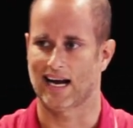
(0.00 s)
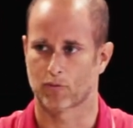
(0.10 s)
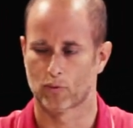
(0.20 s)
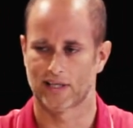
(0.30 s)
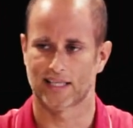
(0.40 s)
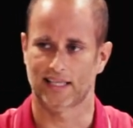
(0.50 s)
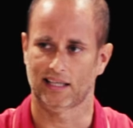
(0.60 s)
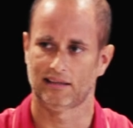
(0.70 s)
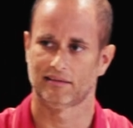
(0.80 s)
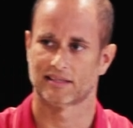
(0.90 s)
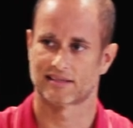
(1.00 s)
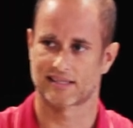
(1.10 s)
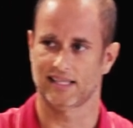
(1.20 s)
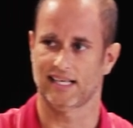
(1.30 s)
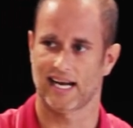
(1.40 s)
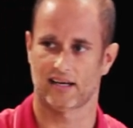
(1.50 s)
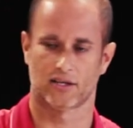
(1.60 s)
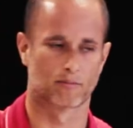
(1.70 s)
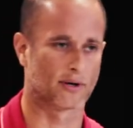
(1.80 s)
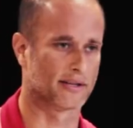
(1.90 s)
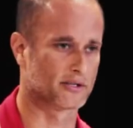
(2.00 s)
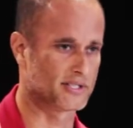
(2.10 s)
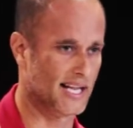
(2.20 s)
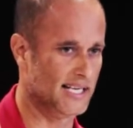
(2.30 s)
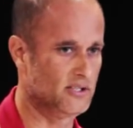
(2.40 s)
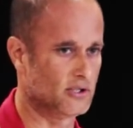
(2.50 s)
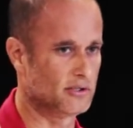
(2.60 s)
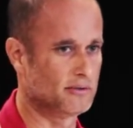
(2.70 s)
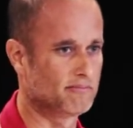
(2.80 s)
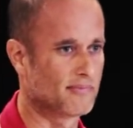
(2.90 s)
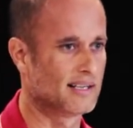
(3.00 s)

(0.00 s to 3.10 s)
really see how your brothers hate you.